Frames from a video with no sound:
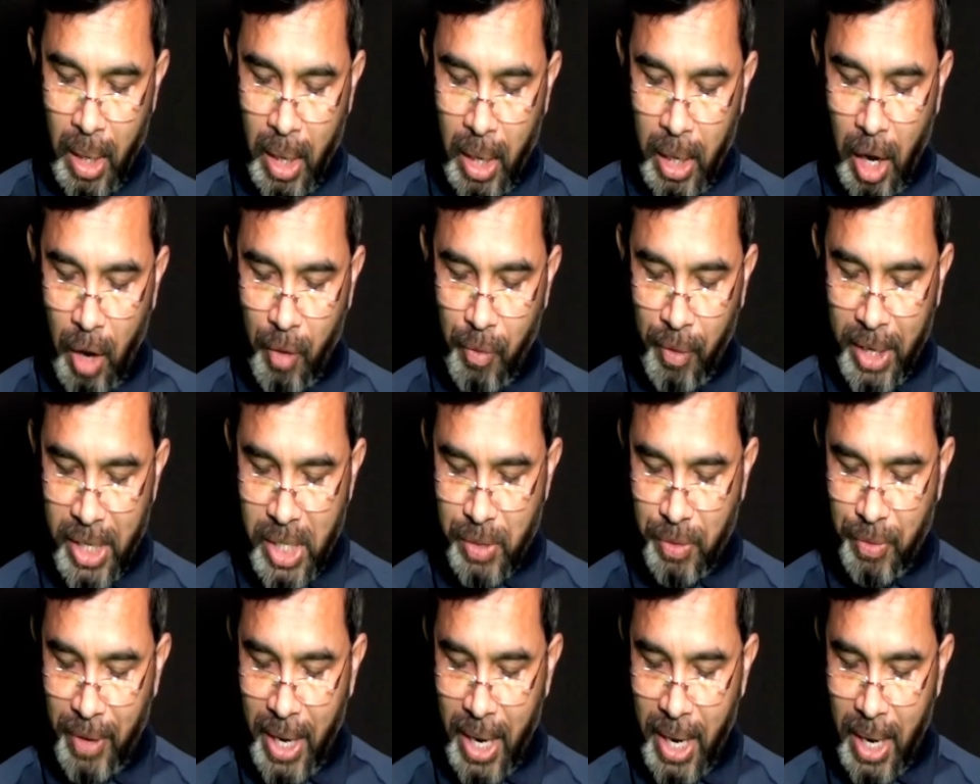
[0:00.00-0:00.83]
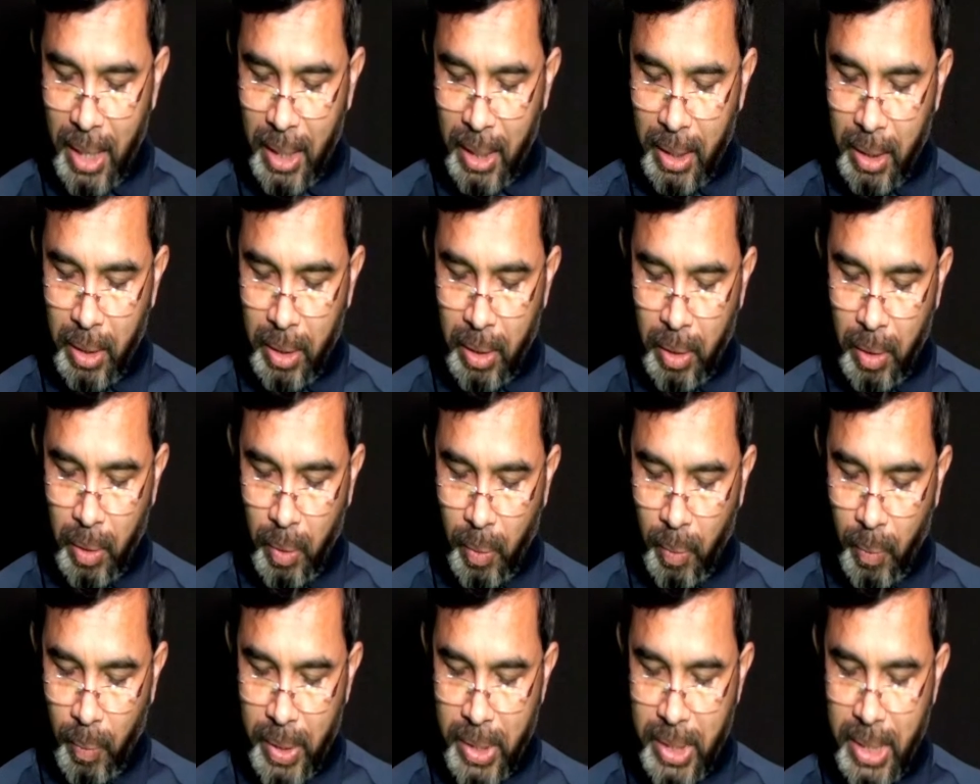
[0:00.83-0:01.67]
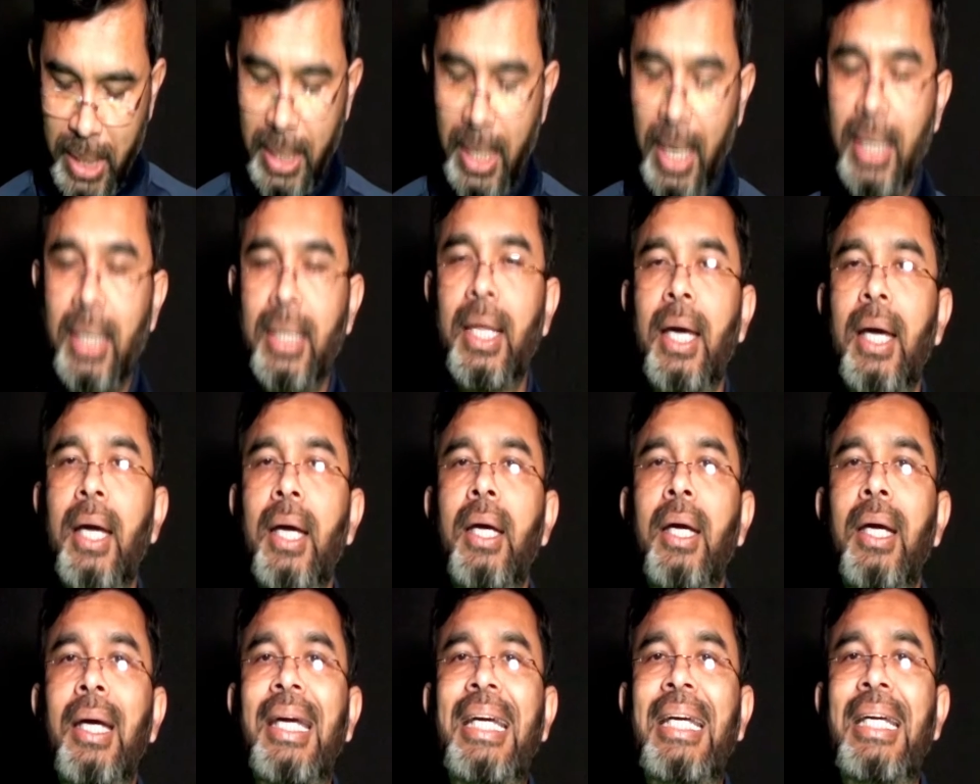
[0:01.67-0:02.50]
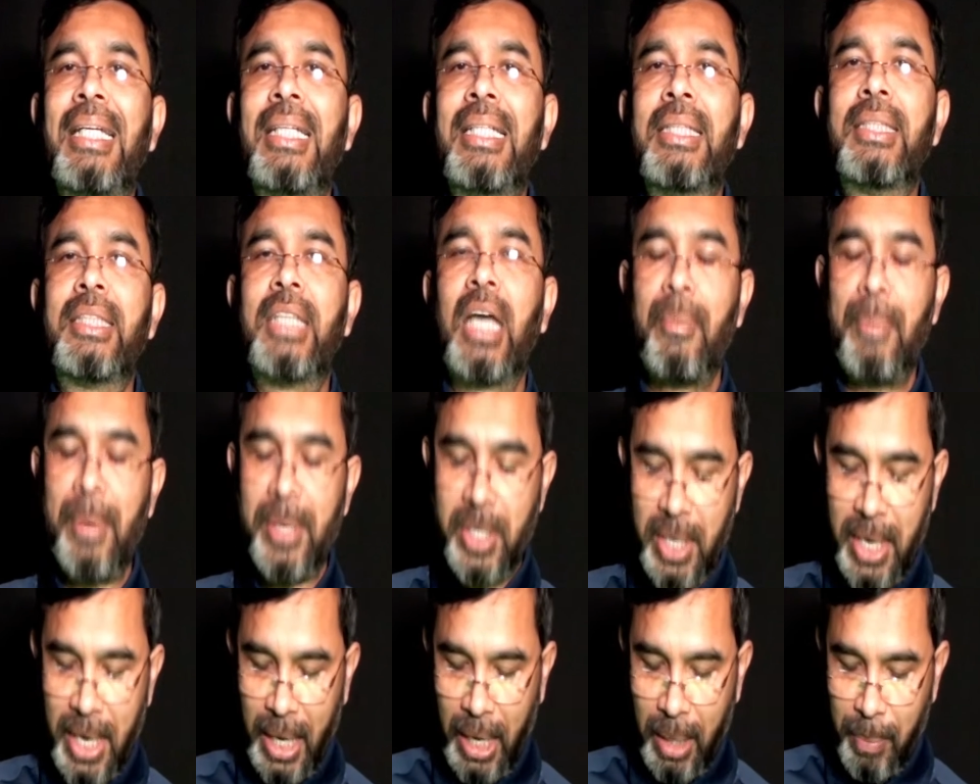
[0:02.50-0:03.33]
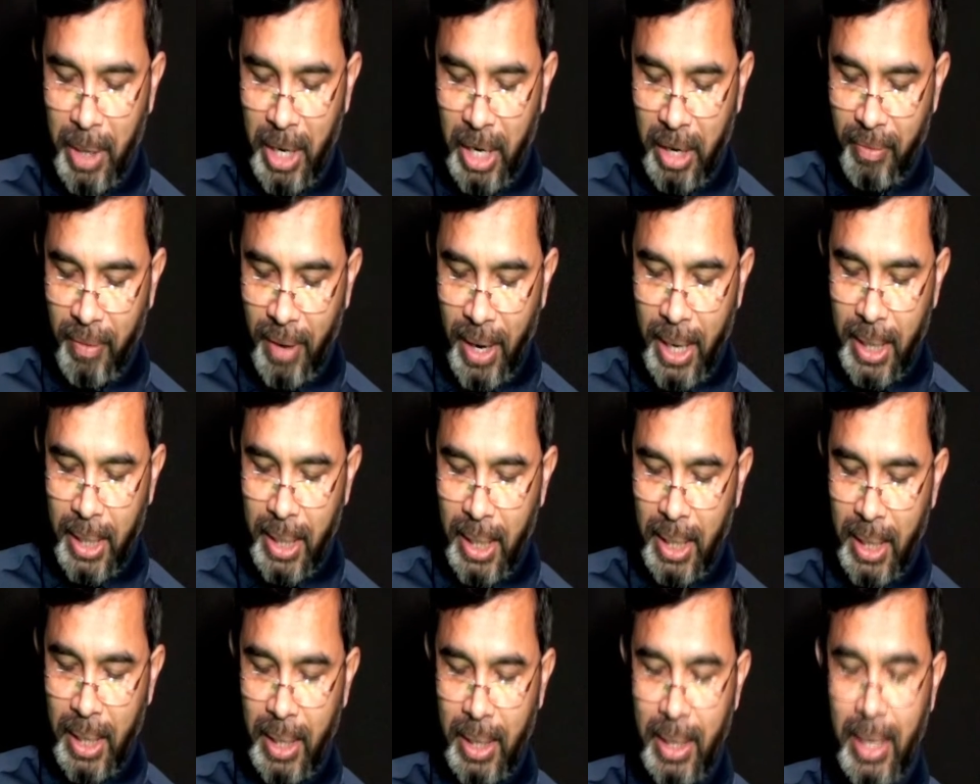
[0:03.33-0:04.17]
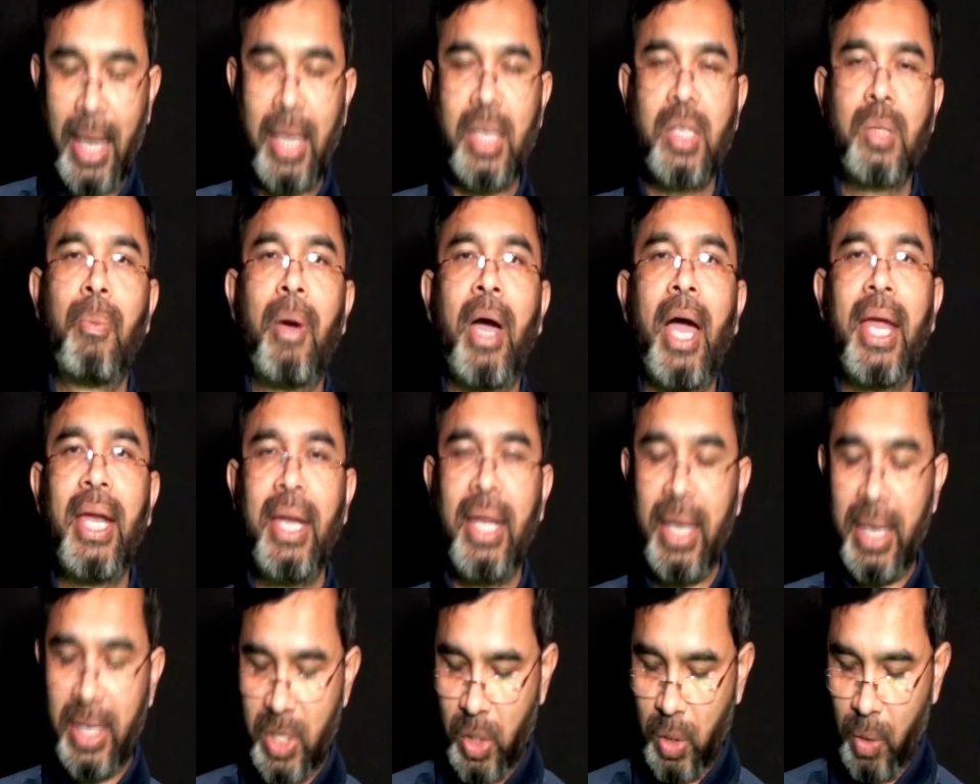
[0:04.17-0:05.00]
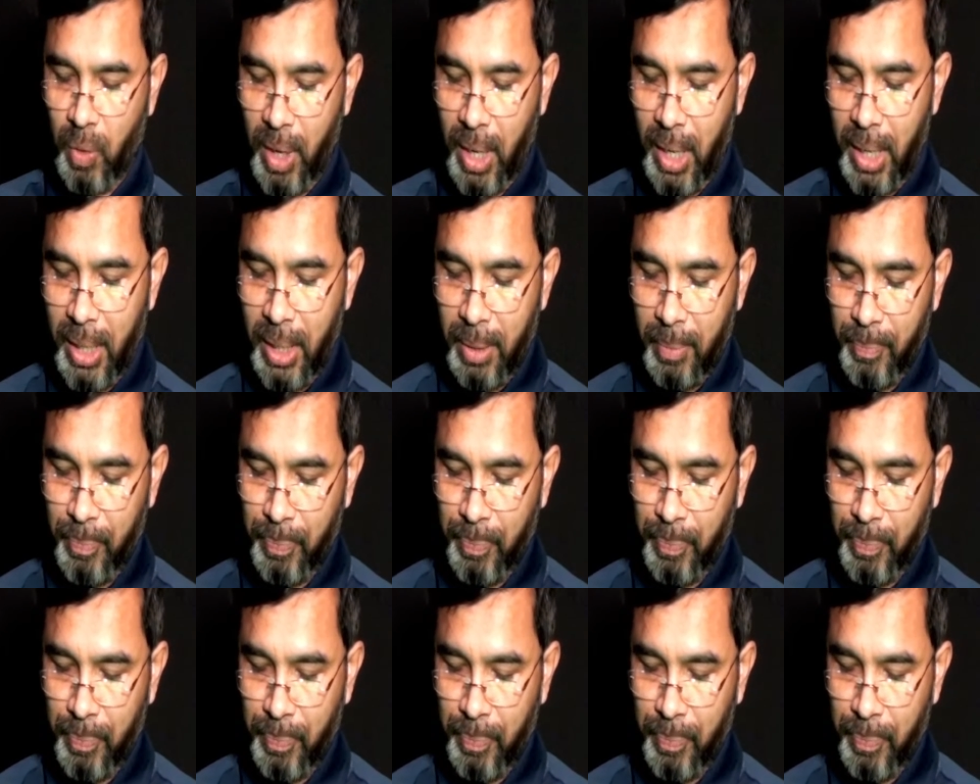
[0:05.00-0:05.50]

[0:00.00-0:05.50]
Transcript: Now for a sphere, we see that the surface area can be defined as pi d squared